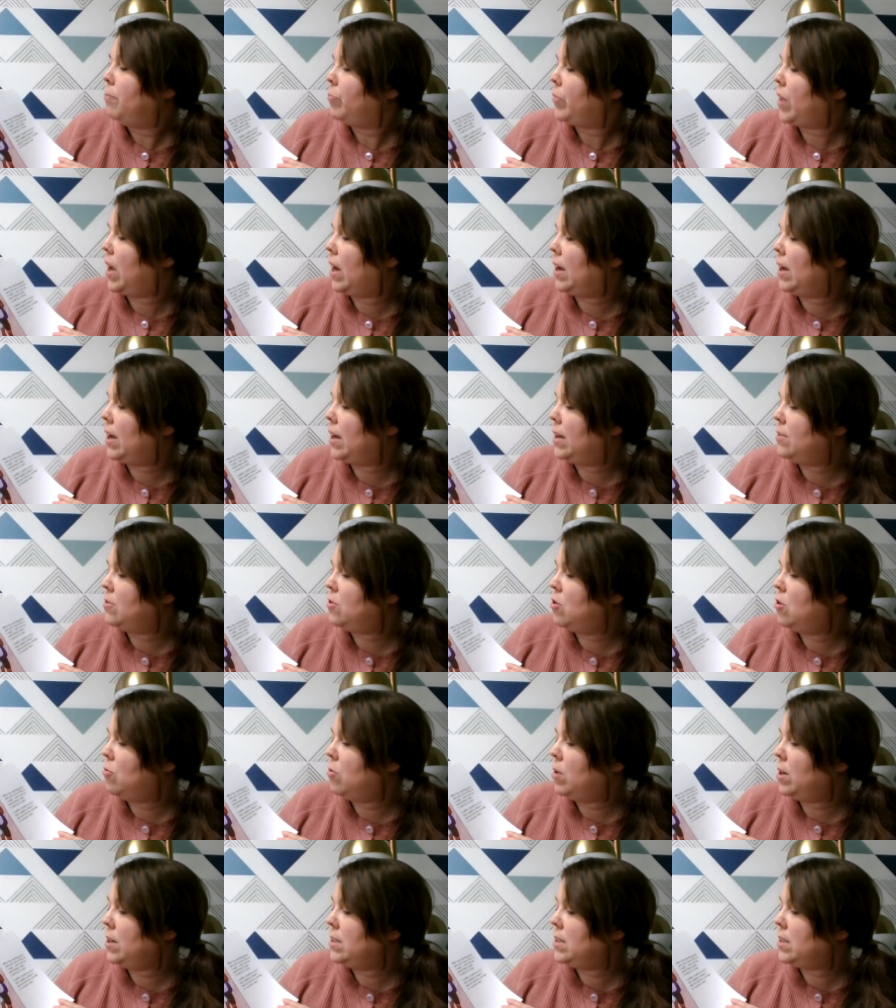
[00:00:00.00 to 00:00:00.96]
I had
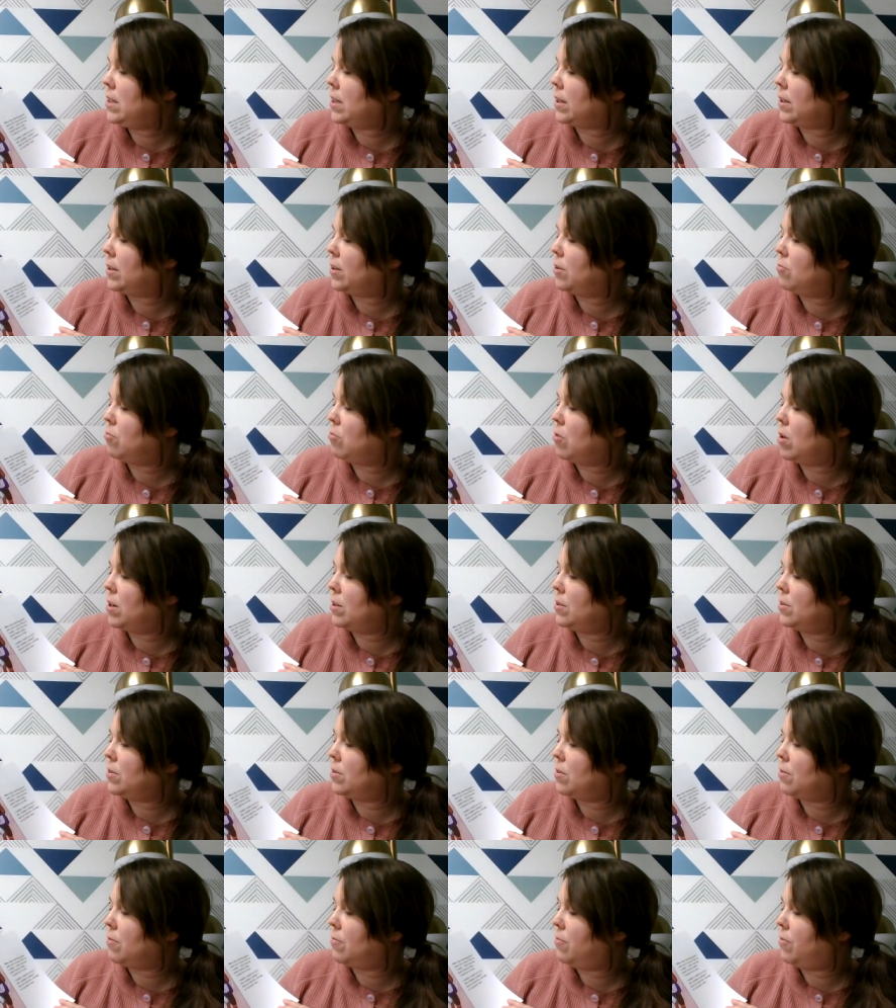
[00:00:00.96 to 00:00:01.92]
no idea I could run
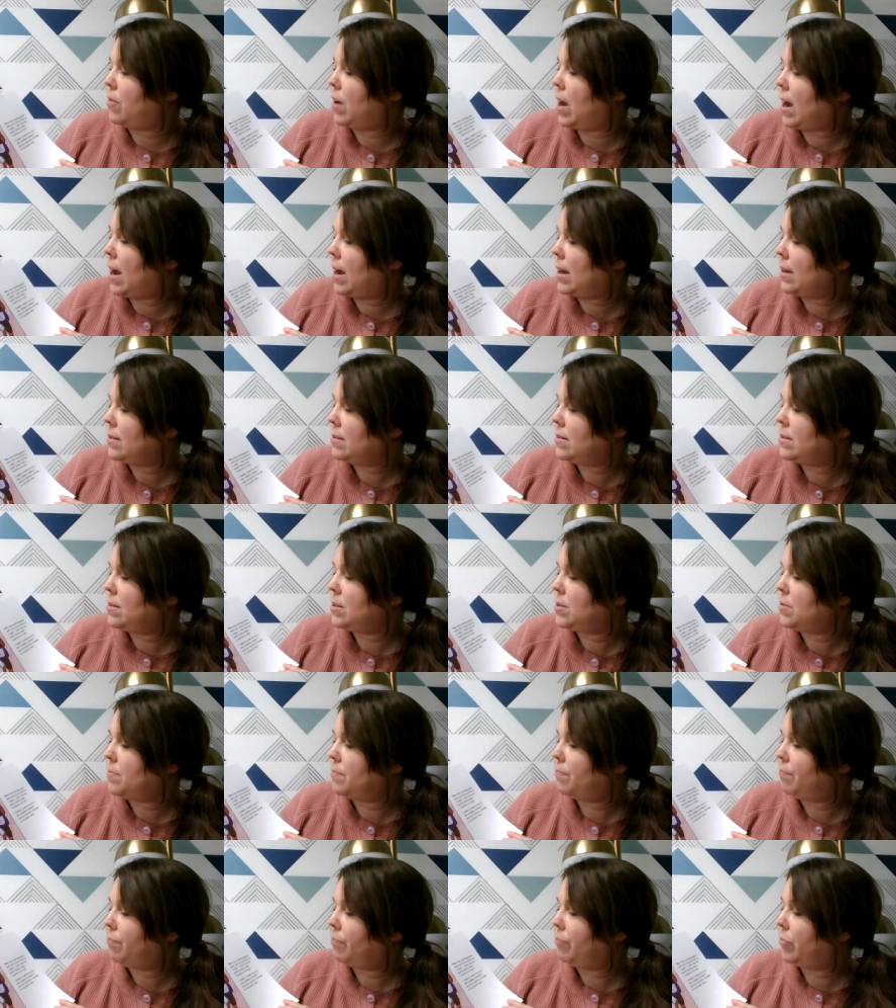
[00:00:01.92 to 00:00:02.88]
so fast.
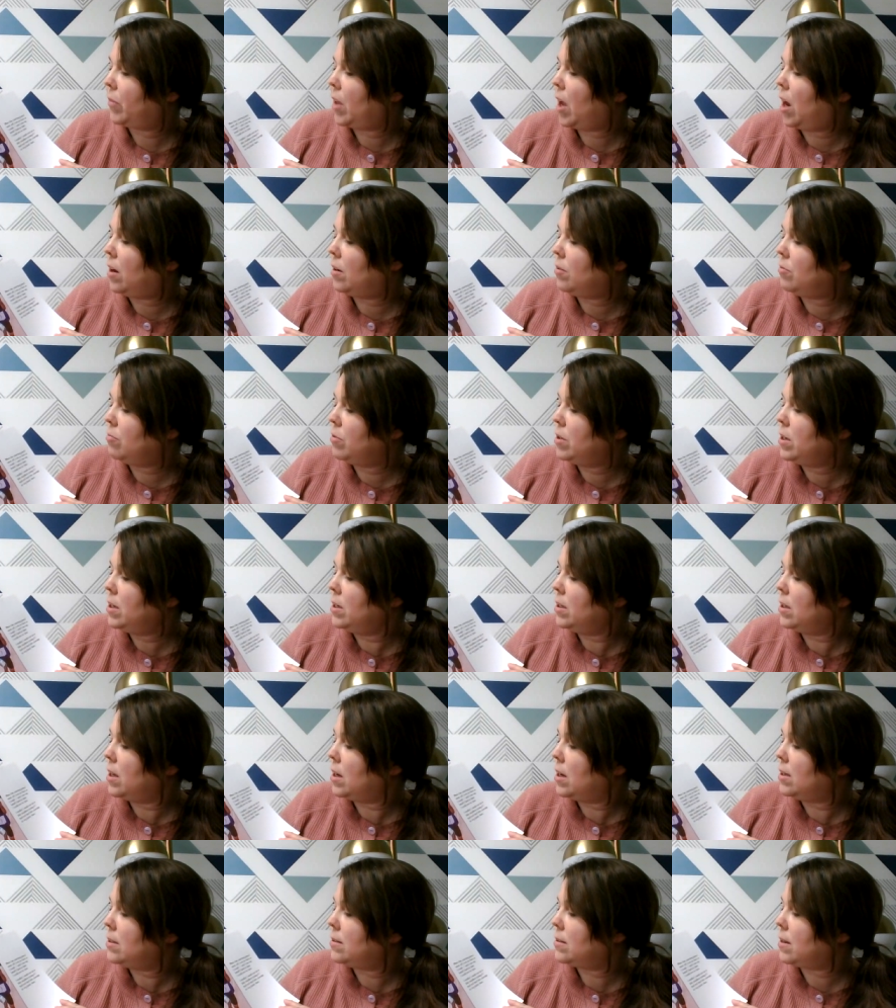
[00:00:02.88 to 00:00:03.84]
I
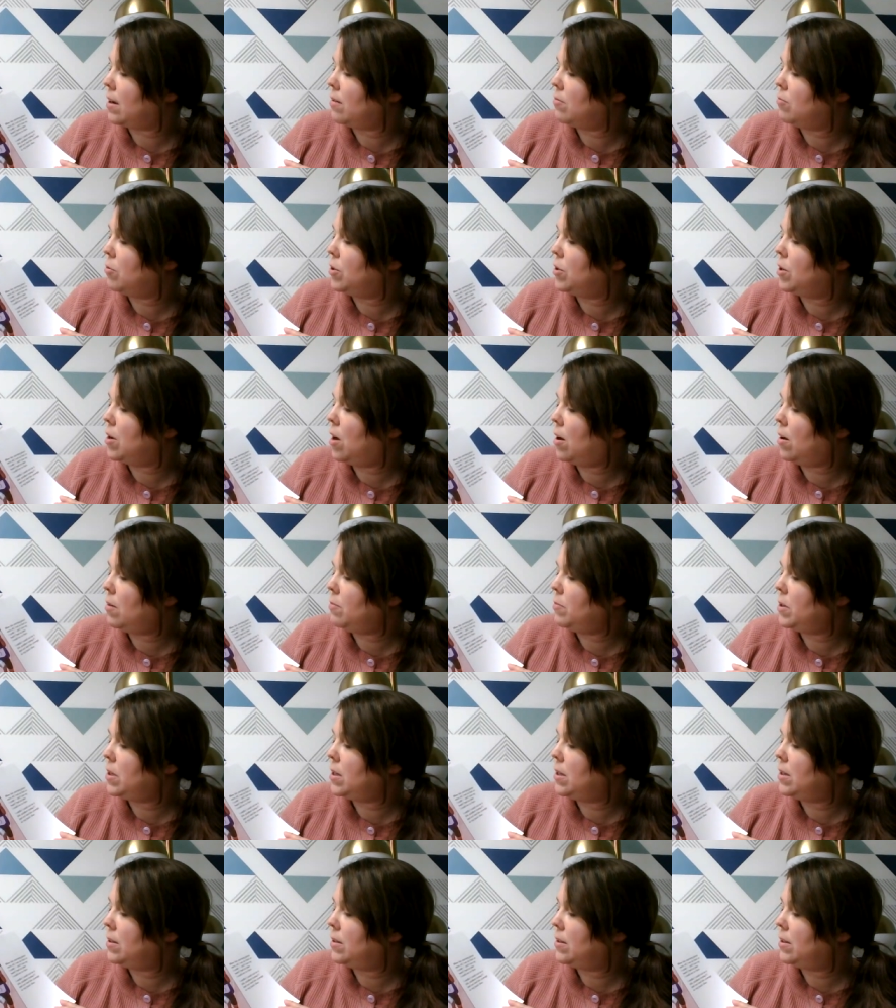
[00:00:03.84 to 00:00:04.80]
realize I would not
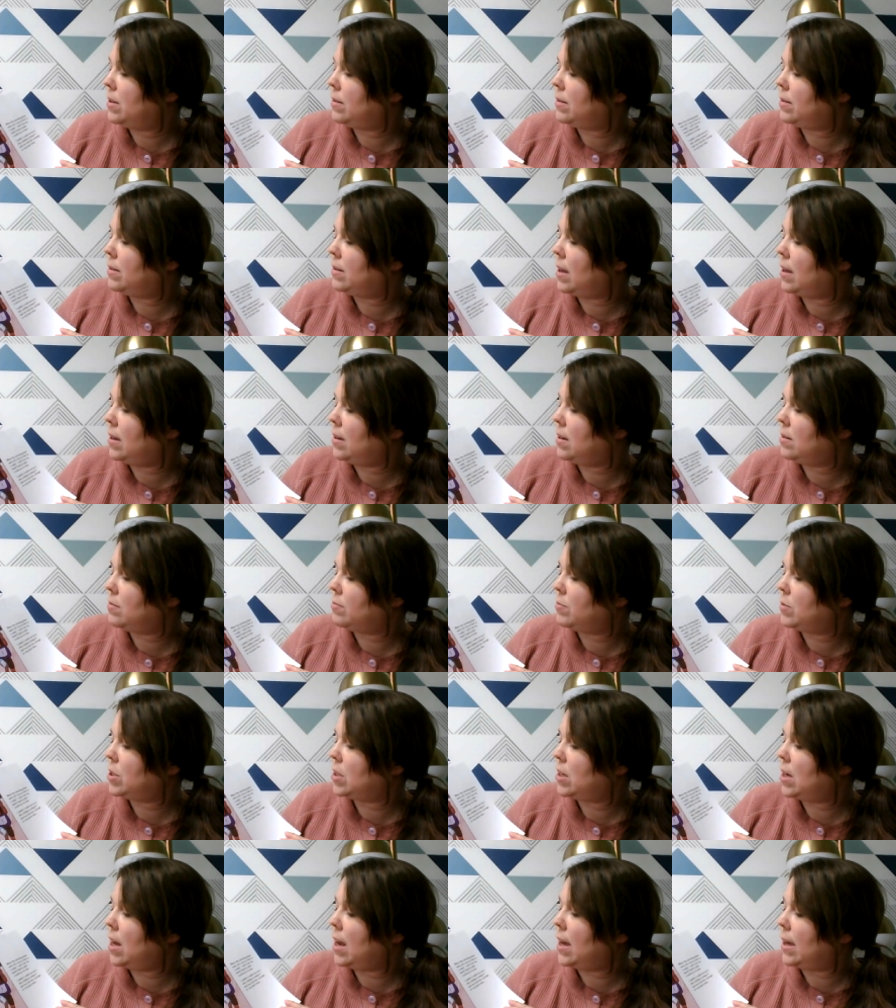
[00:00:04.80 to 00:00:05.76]
be in this stadium
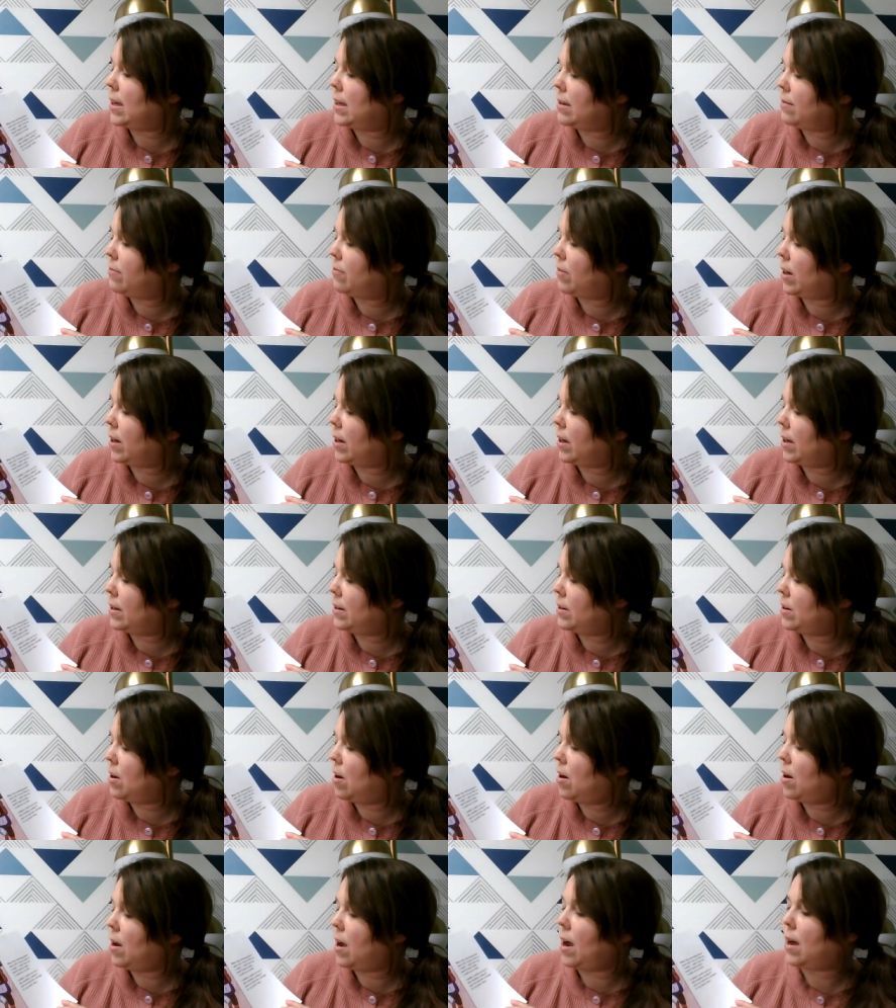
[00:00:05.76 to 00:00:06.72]
today if I had
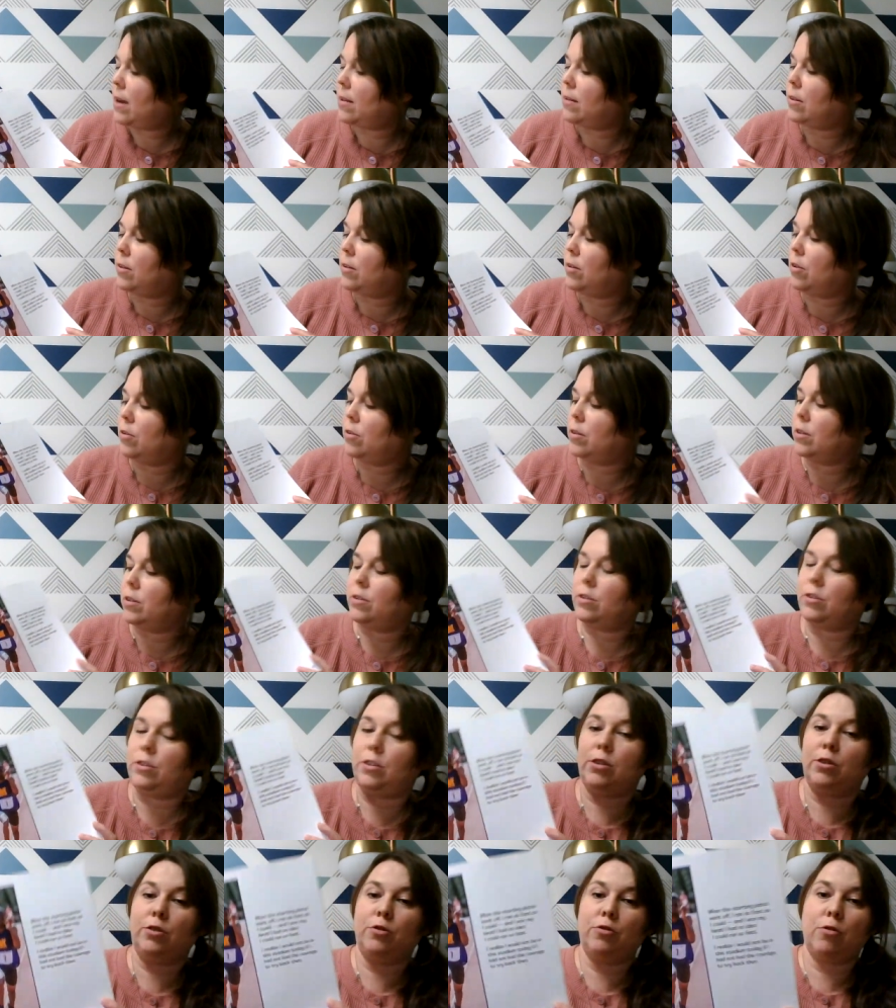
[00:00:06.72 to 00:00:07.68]
not had the courage
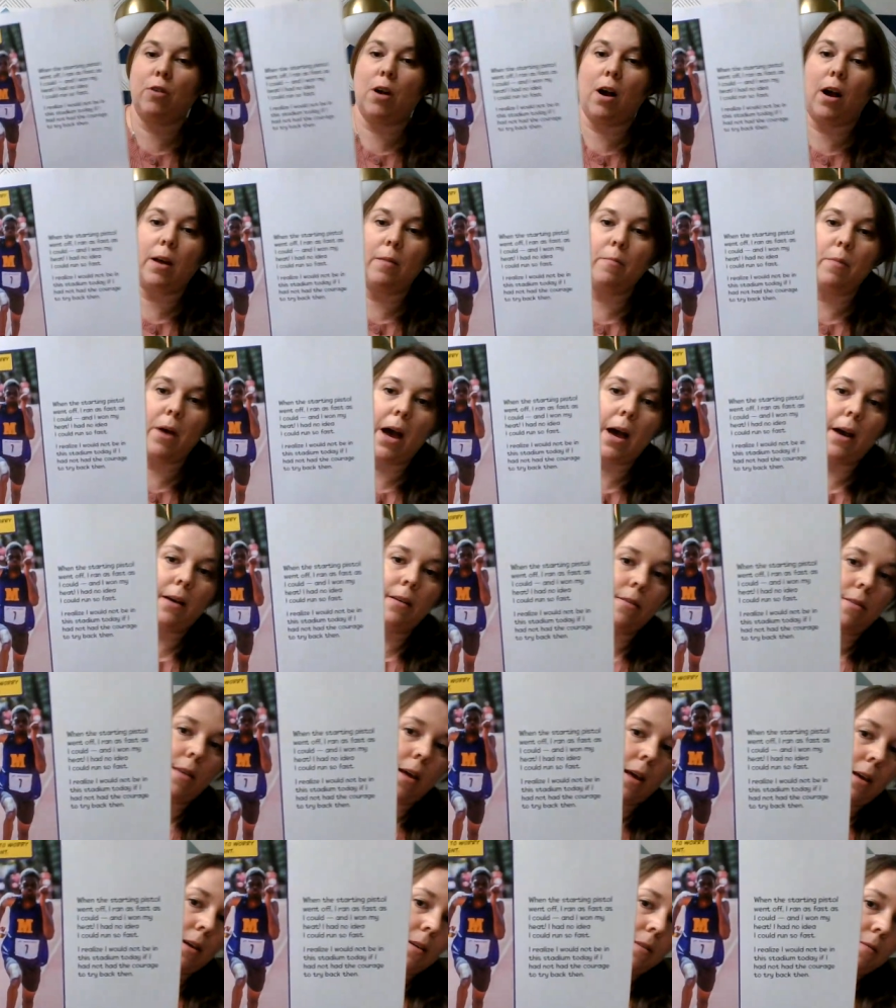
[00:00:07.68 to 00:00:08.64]
to try back
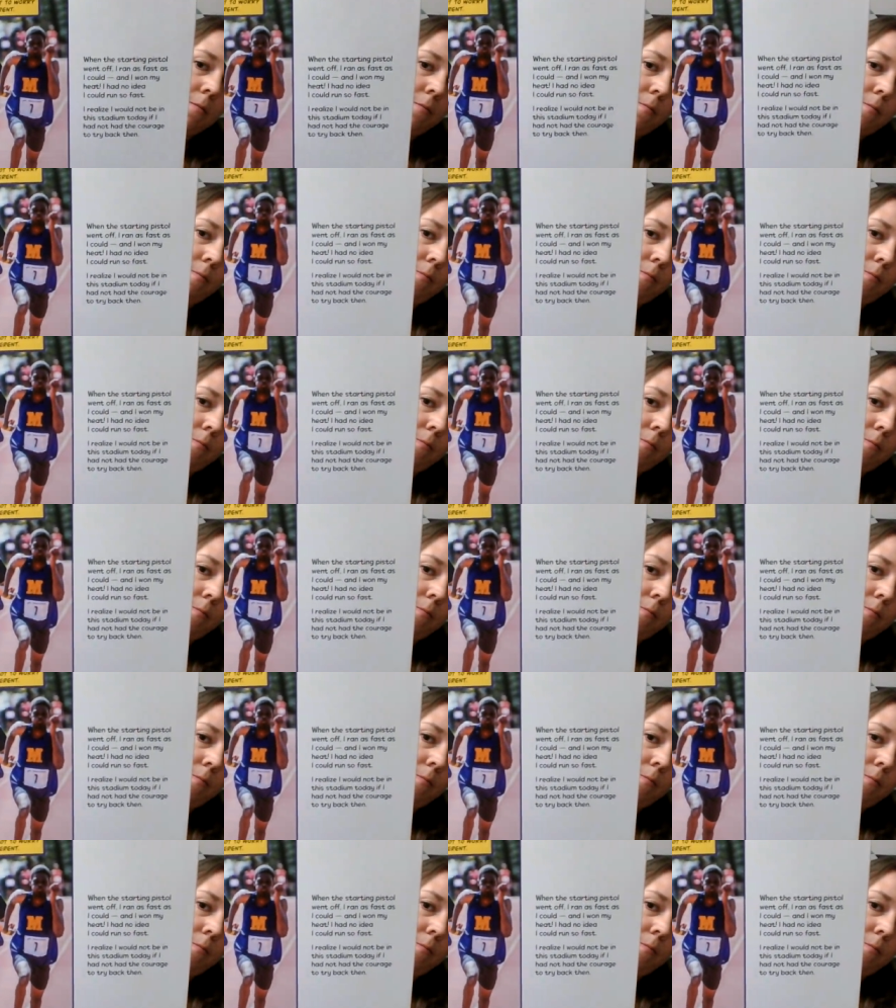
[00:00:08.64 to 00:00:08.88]
then.